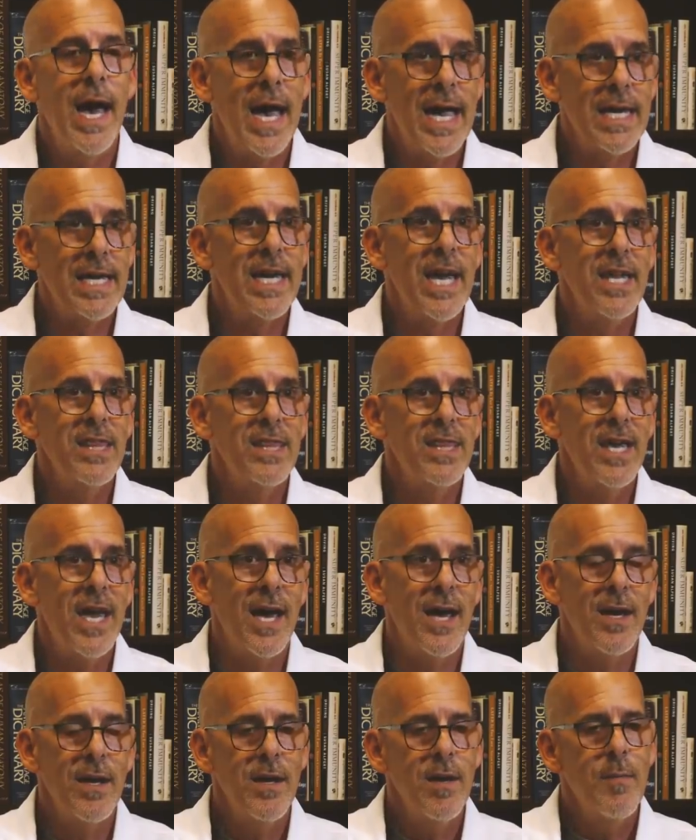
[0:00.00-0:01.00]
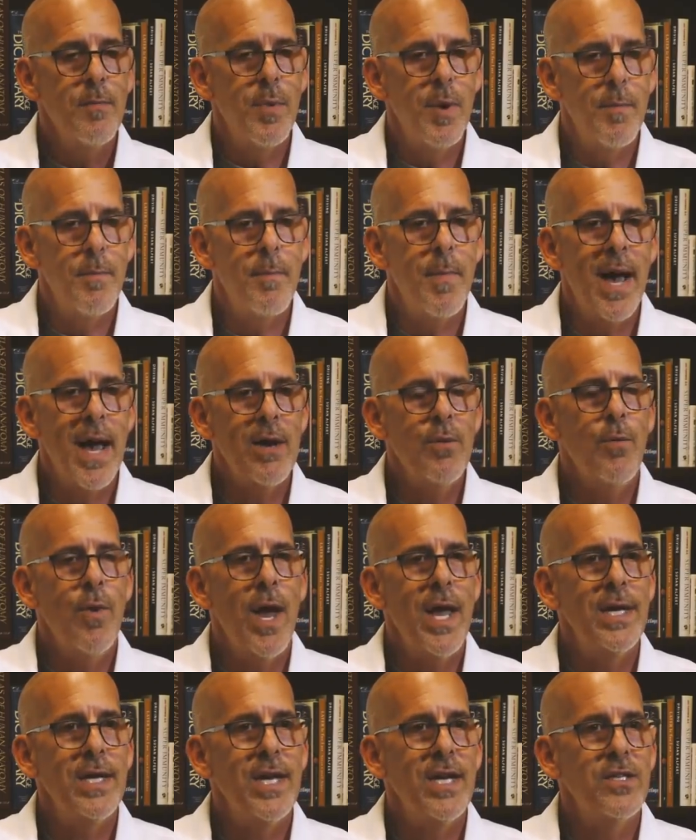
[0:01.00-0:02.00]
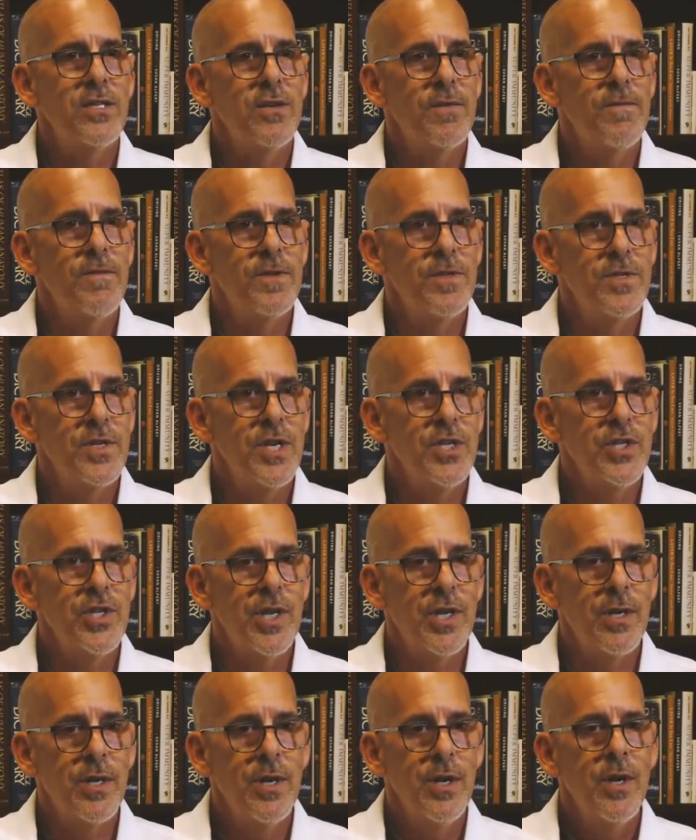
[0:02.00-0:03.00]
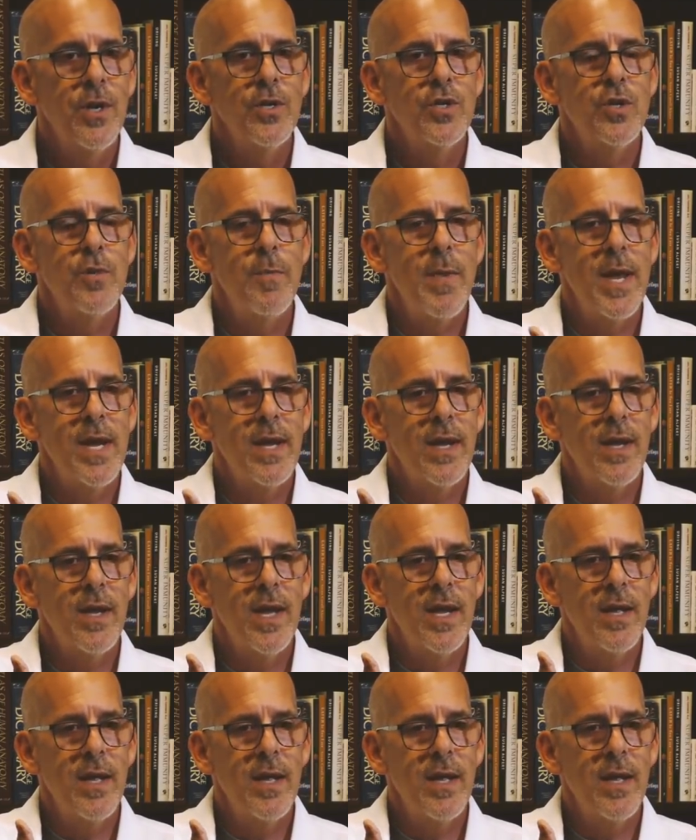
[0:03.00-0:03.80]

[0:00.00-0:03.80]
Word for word: I get that. But my right as a physician to make,